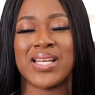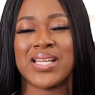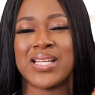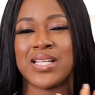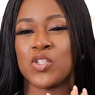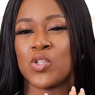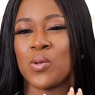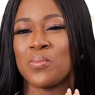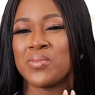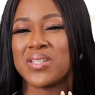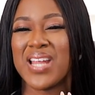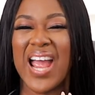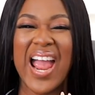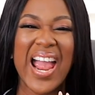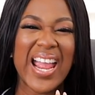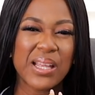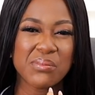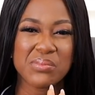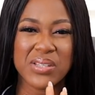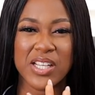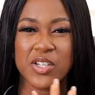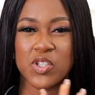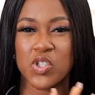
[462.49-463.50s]
And then
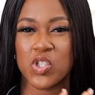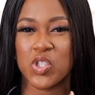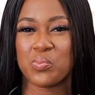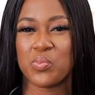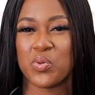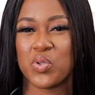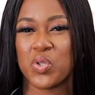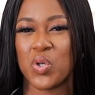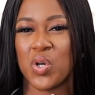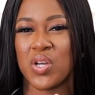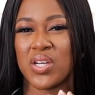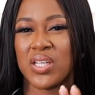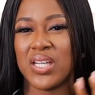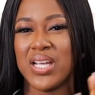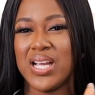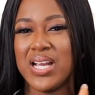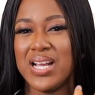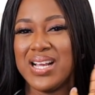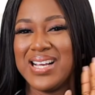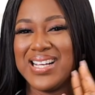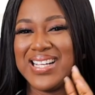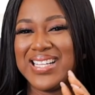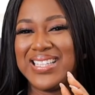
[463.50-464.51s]
sometimes I just put on
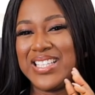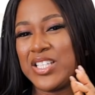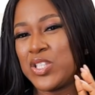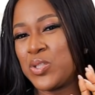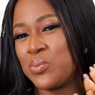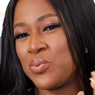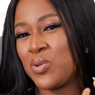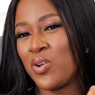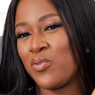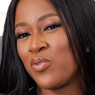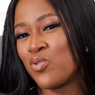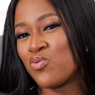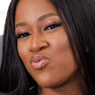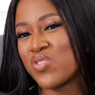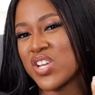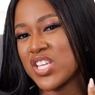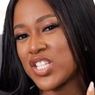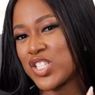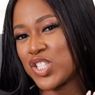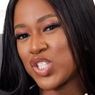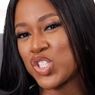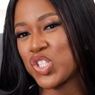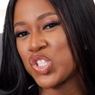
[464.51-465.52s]
a little bit of a
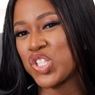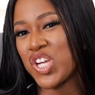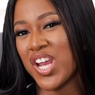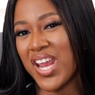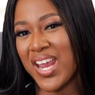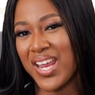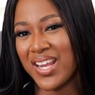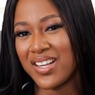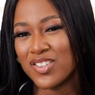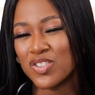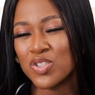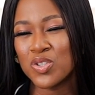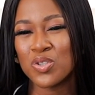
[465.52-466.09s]
wrist chain.